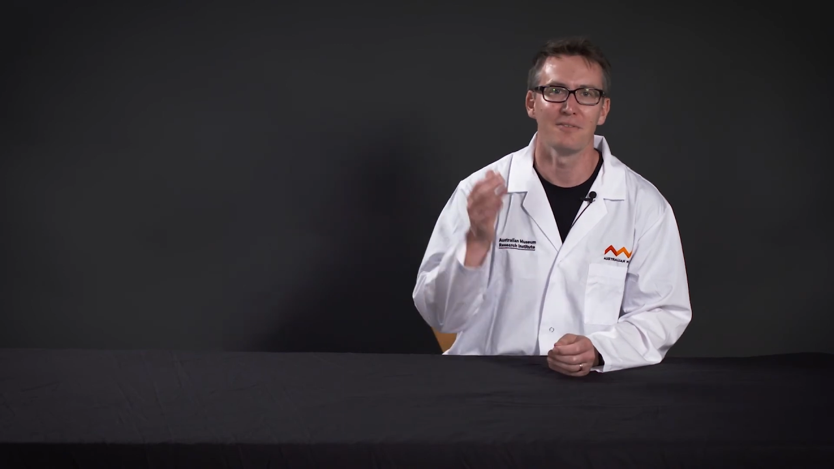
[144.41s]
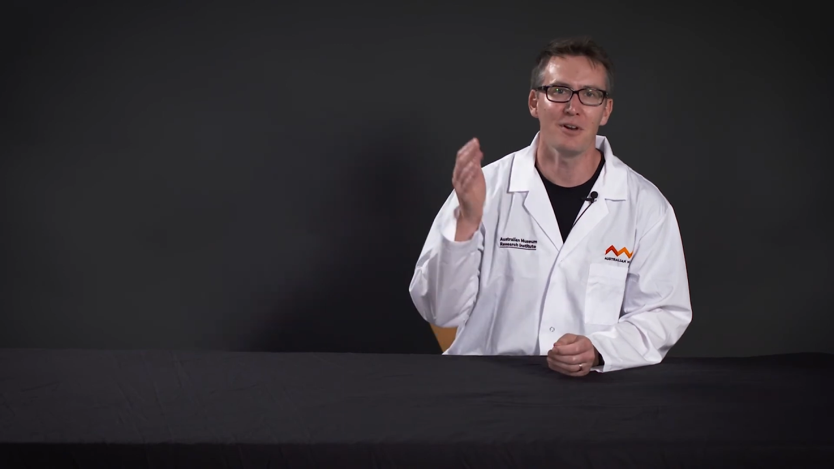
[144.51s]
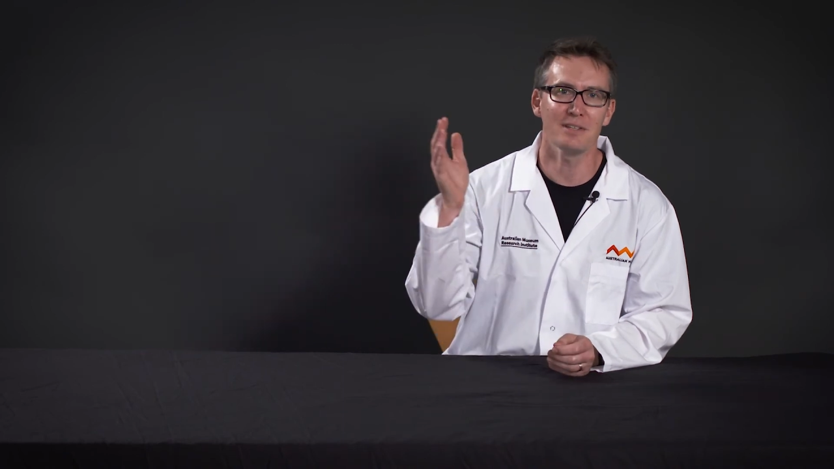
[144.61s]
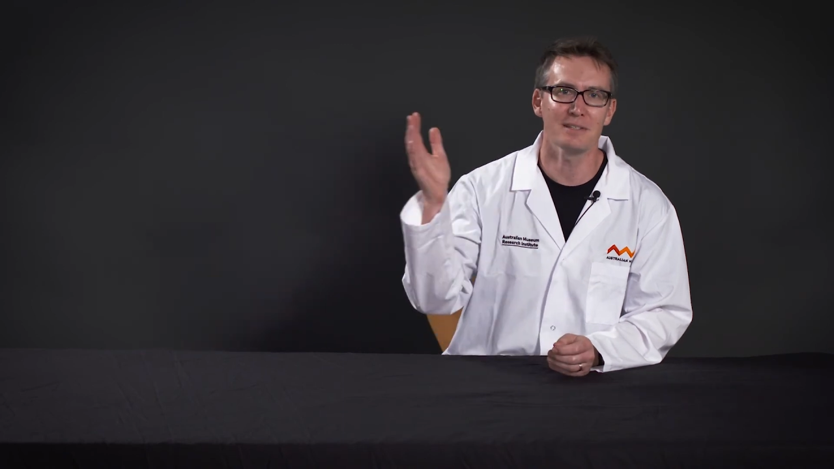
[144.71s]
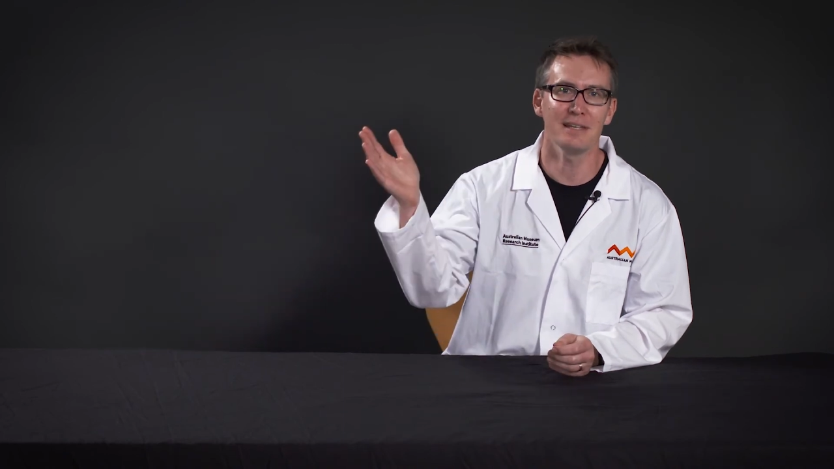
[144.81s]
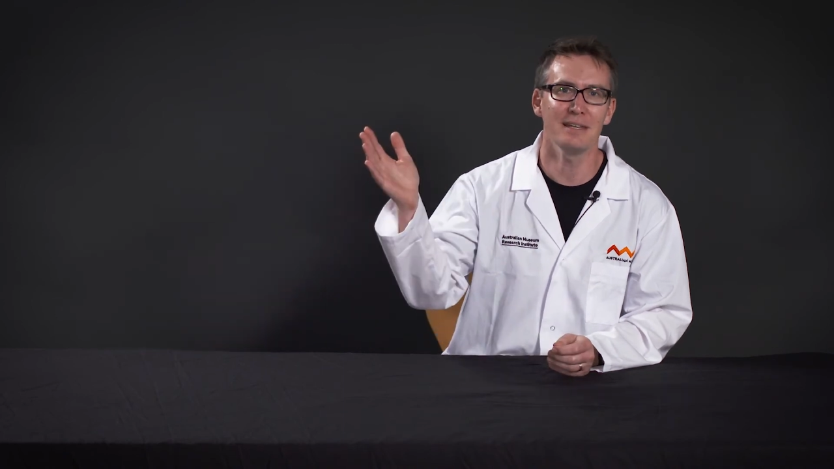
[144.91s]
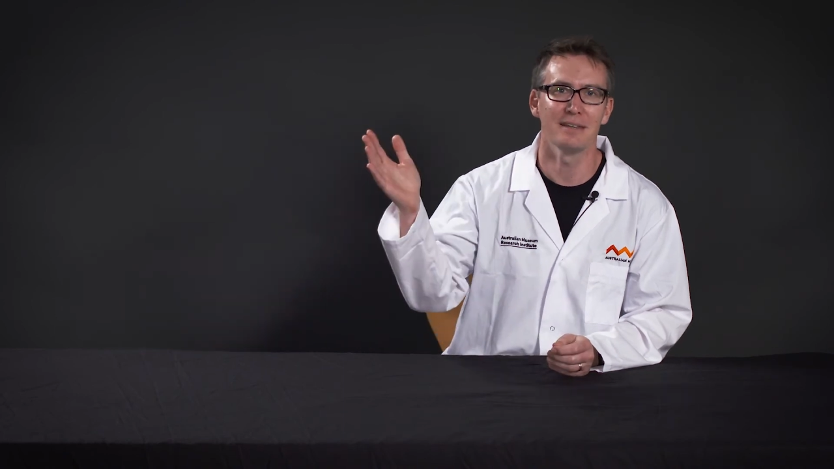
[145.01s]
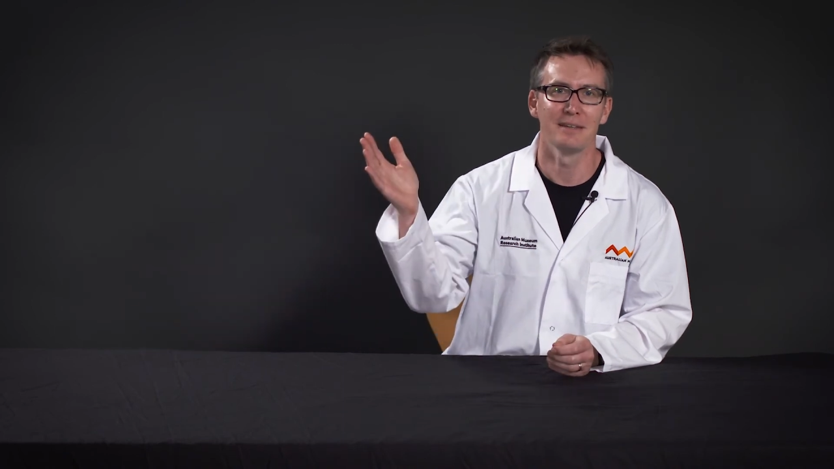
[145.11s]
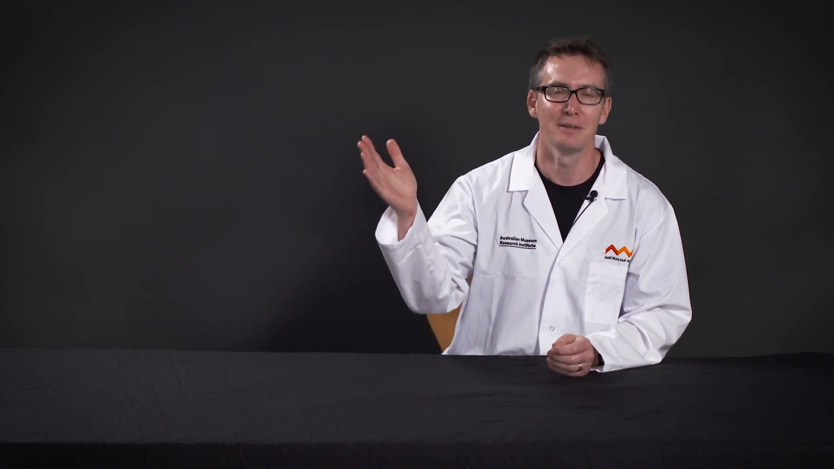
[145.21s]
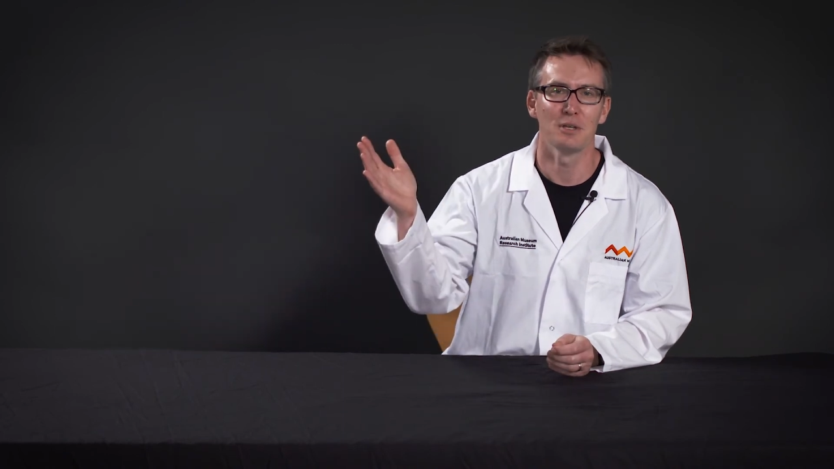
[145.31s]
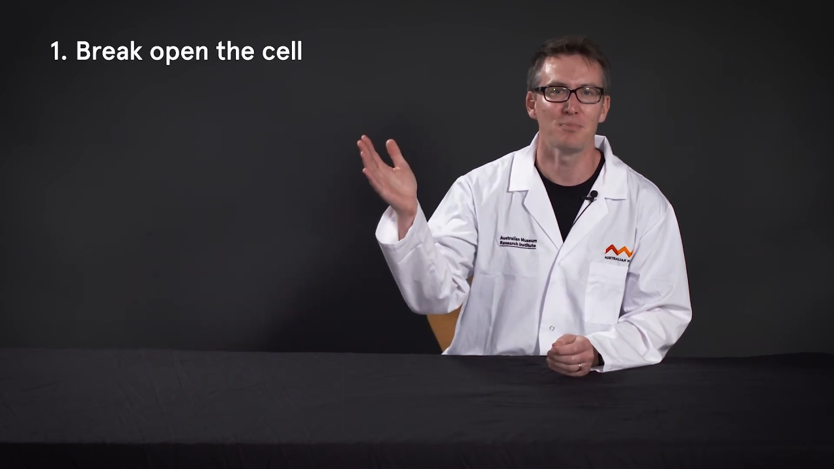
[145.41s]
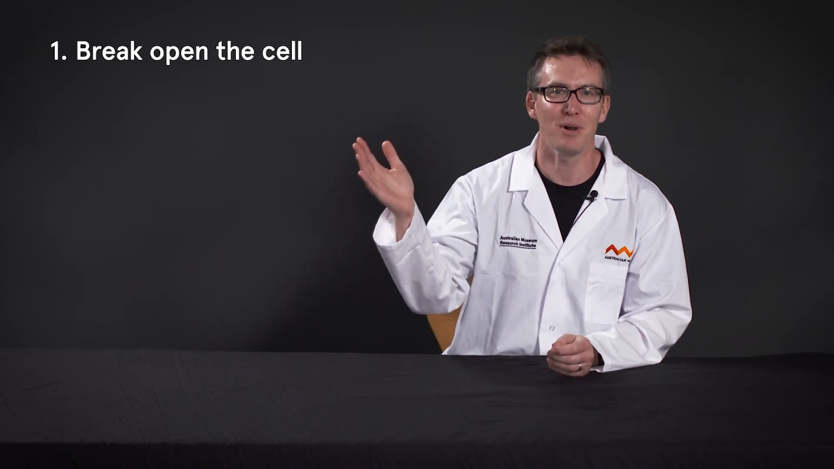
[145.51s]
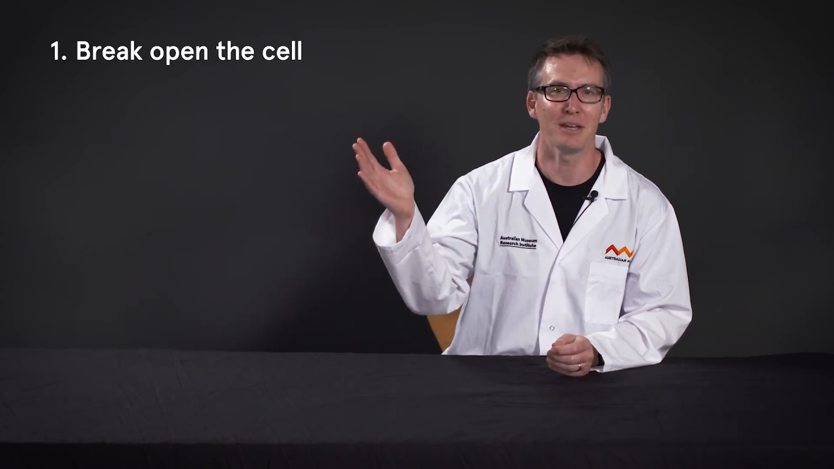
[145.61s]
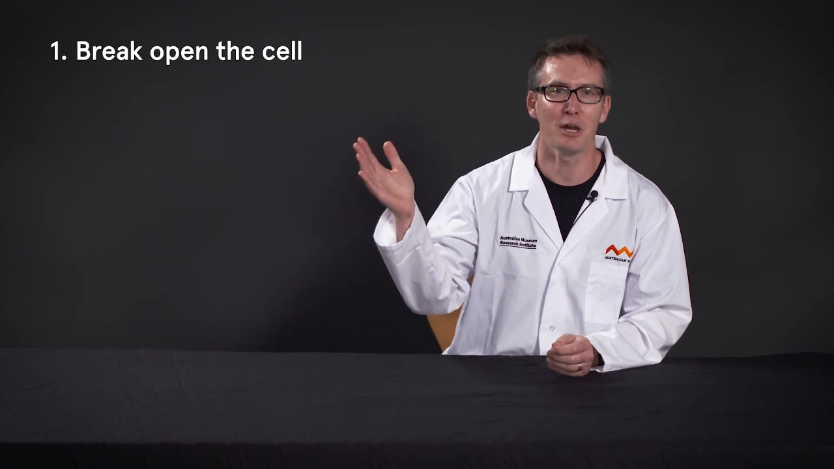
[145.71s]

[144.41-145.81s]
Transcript: Firstly, you break